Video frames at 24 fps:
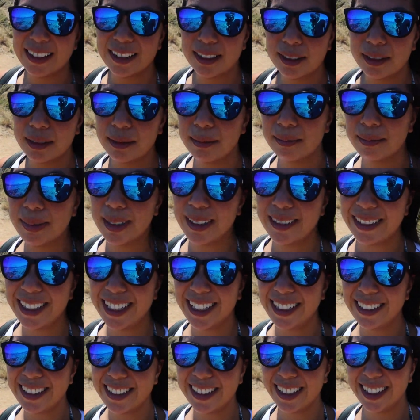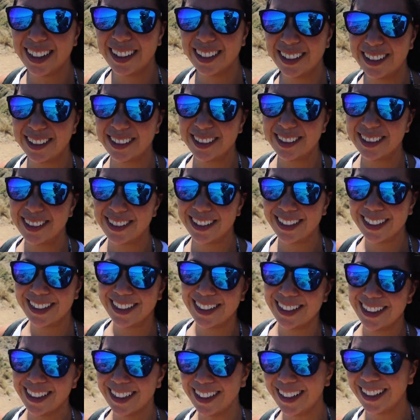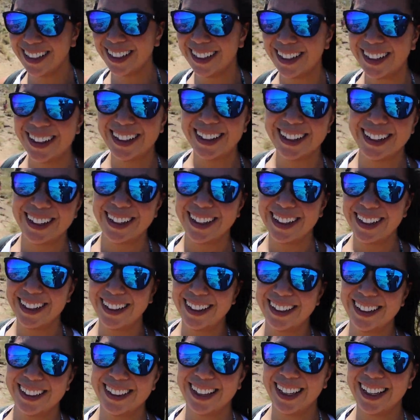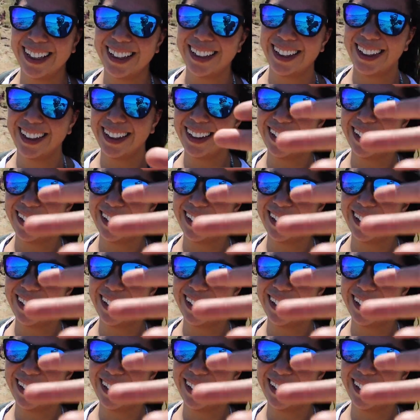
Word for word: You just feel like you just have this camera constantly attached to you everywhere that you go.